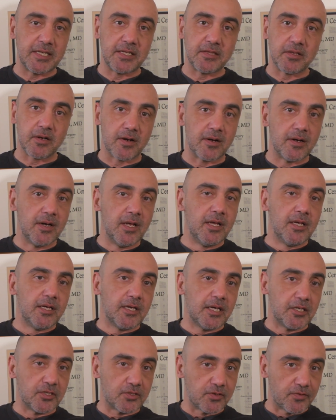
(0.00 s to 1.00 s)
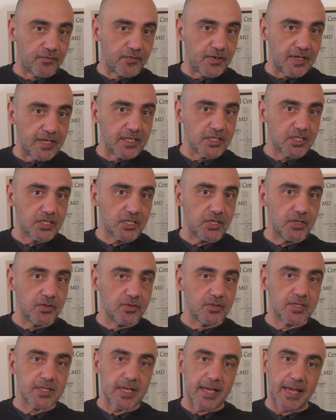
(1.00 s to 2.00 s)
either intravenous
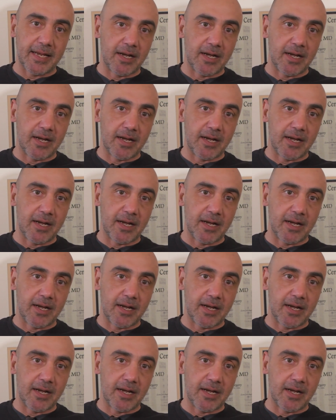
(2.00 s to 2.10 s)
use,